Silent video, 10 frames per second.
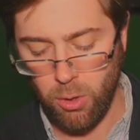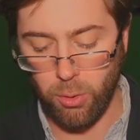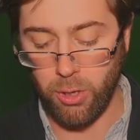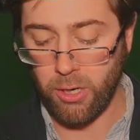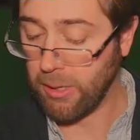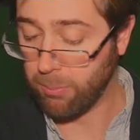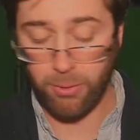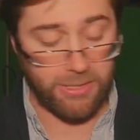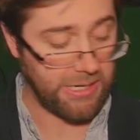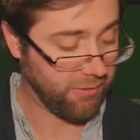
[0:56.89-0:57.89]
or a
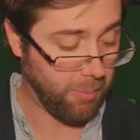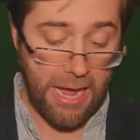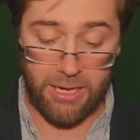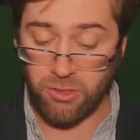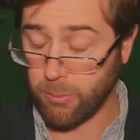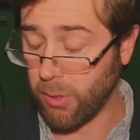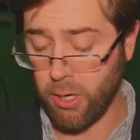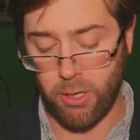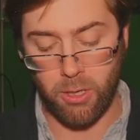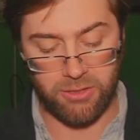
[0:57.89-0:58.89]
protective packaging
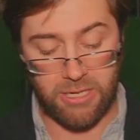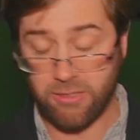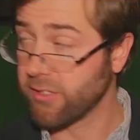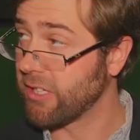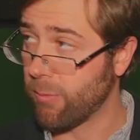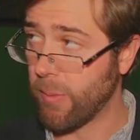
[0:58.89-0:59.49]
part, it all takes the same